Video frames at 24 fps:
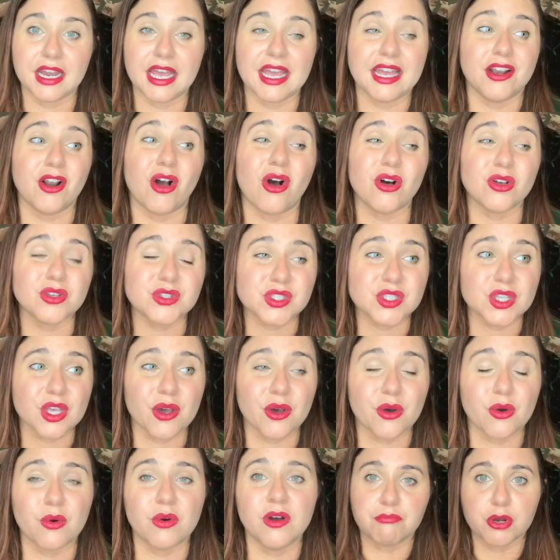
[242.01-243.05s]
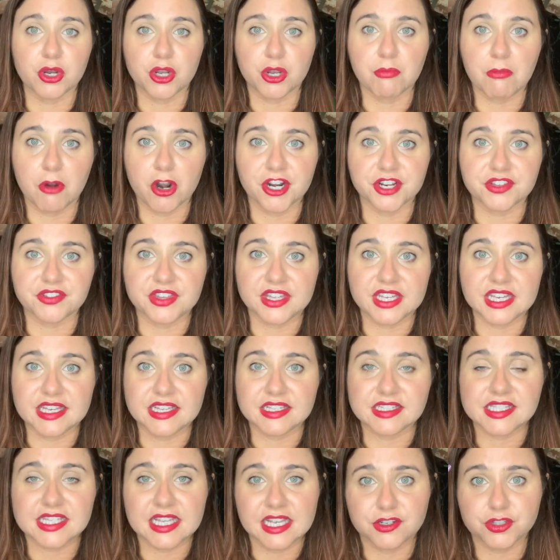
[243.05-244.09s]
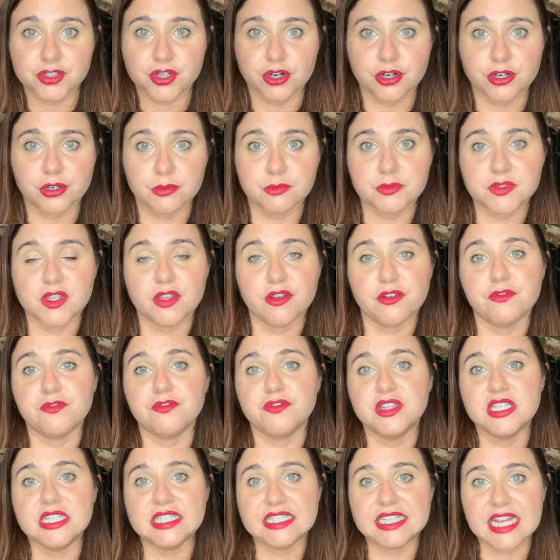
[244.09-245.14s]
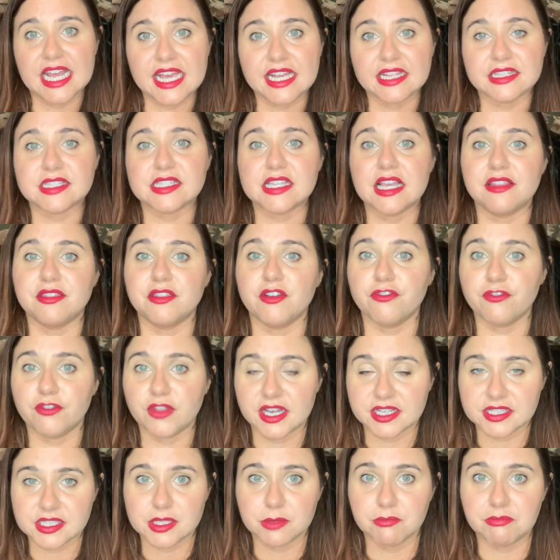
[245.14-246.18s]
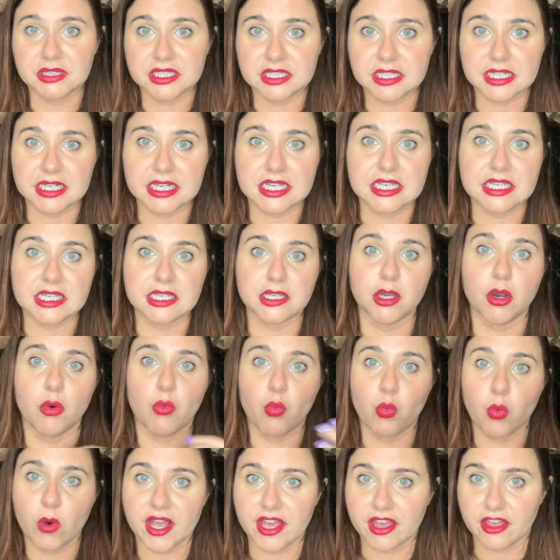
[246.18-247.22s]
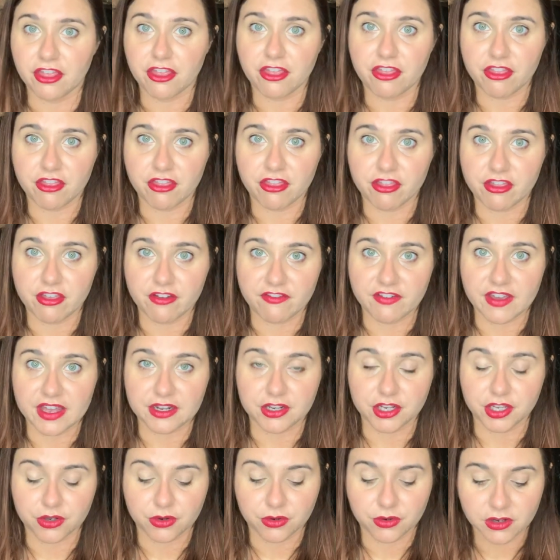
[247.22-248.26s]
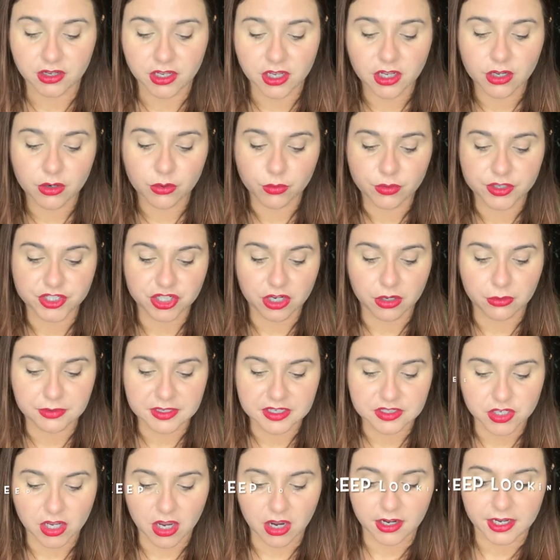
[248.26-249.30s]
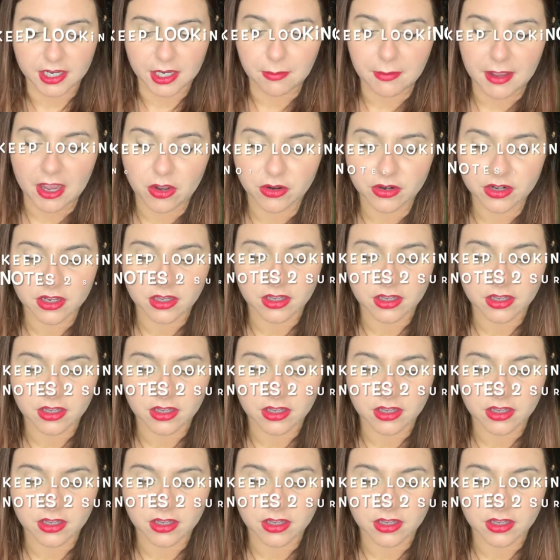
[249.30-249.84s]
And also bookmark this in terms of the dates and the flexibility with the venue, which I'll be talking about.